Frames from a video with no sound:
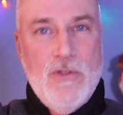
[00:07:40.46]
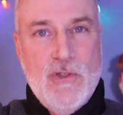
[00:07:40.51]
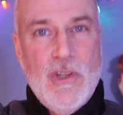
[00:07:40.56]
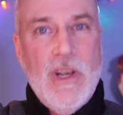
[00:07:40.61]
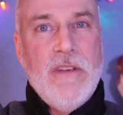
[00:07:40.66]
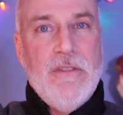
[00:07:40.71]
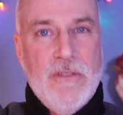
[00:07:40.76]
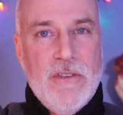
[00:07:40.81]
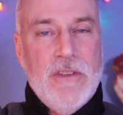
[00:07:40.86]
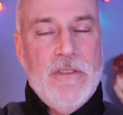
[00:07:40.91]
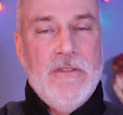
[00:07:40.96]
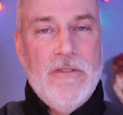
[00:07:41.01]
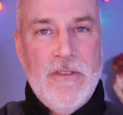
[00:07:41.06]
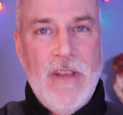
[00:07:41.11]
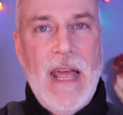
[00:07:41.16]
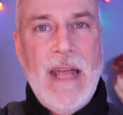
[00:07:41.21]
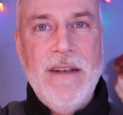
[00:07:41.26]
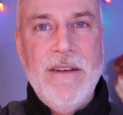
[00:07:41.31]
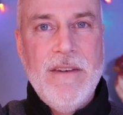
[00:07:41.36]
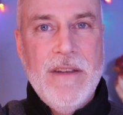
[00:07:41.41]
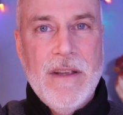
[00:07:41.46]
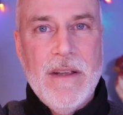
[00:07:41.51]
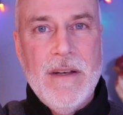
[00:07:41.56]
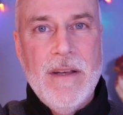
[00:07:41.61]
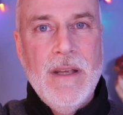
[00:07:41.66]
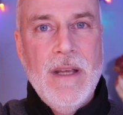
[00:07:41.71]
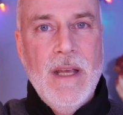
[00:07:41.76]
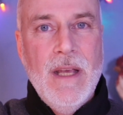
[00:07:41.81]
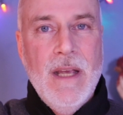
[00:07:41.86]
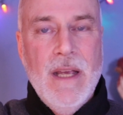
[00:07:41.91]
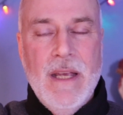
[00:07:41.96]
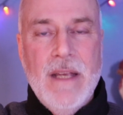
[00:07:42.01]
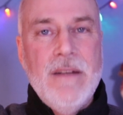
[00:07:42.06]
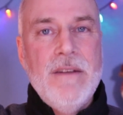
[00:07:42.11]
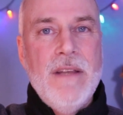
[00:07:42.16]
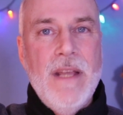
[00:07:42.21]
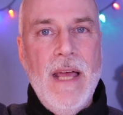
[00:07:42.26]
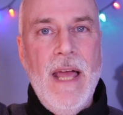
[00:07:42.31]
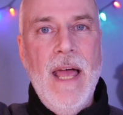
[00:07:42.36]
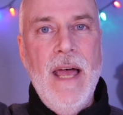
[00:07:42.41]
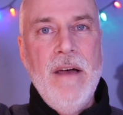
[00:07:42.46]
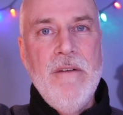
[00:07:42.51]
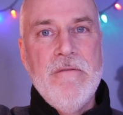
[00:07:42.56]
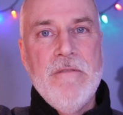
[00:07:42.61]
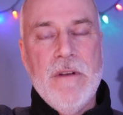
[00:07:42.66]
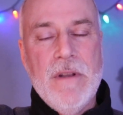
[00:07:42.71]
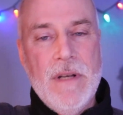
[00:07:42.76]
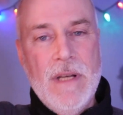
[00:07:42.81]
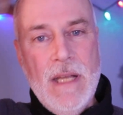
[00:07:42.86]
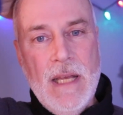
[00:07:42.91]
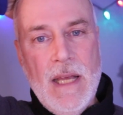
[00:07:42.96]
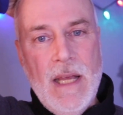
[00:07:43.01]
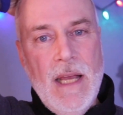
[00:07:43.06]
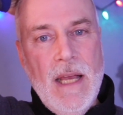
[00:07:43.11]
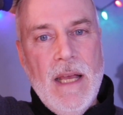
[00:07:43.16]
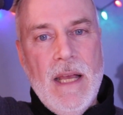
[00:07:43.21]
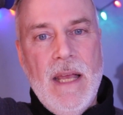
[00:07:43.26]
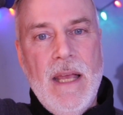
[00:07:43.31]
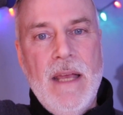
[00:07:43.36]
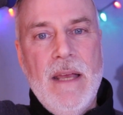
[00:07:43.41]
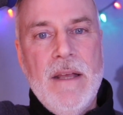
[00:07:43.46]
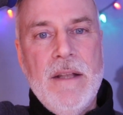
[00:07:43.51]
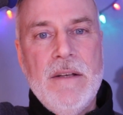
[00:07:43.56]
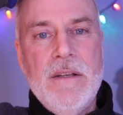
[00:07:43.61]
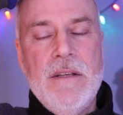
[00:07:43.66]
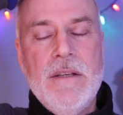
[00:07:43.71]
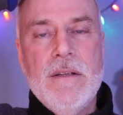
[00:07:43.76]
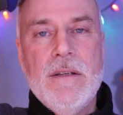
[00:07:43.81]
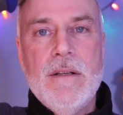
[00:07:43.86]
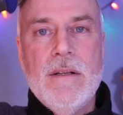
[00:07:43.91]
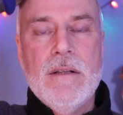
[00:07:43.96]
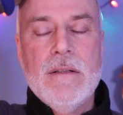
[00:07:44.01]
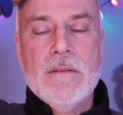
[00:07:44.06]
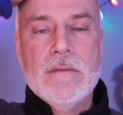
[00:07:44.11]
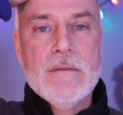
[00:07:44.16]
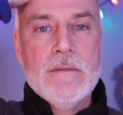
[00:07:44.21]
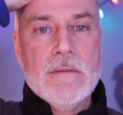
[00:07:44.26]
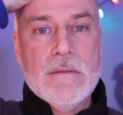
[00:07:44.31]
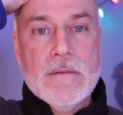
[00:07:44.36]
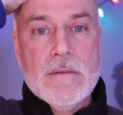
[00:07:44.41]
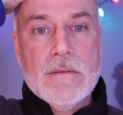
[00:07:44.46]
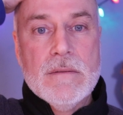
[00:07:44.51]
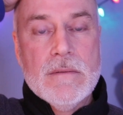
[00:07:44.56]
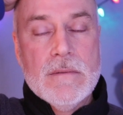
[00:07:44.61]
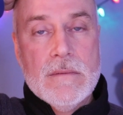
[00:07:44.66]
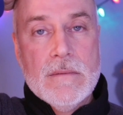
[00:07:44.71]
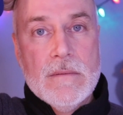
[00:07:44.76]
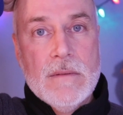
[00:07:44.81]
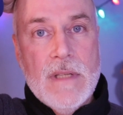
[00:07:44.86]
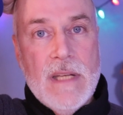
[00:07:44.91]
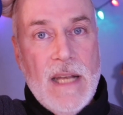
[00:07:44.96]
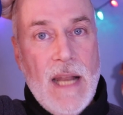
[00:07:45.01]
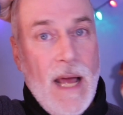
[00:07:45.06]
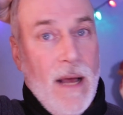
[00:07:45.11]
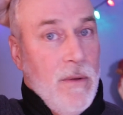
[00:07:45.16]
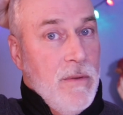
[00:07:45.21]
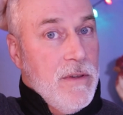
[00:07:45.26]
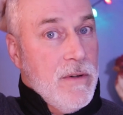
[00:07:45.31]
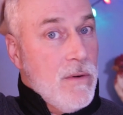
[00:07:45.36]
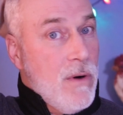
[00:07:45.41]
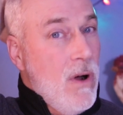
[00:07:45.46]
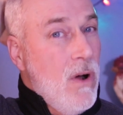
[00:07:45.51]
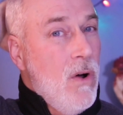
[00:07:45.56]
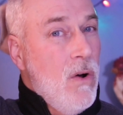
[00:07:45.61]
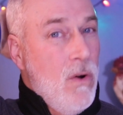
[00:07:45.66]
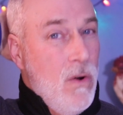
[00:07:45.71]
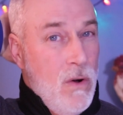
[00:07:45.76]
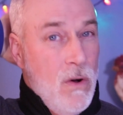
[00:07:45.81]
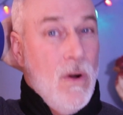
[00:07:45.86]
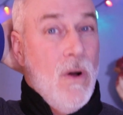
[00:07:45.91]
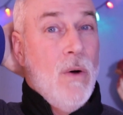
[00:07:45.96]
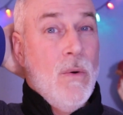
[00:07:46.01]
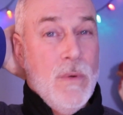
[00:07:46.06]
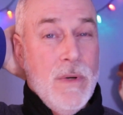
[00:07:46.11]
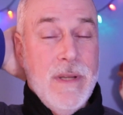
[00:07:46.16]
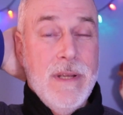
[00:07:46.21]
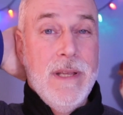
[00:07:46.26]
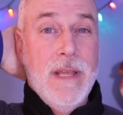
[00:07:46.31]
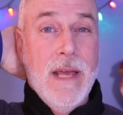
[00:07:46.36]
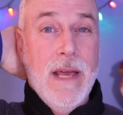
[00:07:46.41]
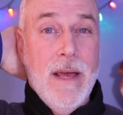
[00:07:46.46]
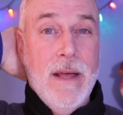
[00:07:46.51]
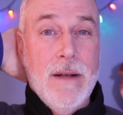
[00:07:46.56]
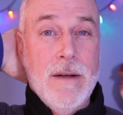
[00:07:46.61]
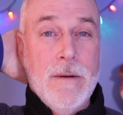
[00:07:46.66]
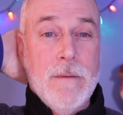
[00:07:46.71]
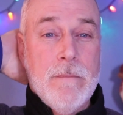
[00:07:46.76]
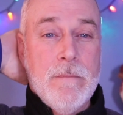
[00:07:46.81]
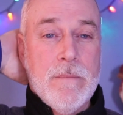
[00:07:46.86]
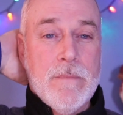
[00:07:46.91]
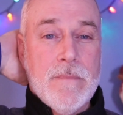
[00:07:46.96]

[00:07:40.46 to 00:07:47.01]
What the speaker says: just ascended into heaven, and now they're all alone again.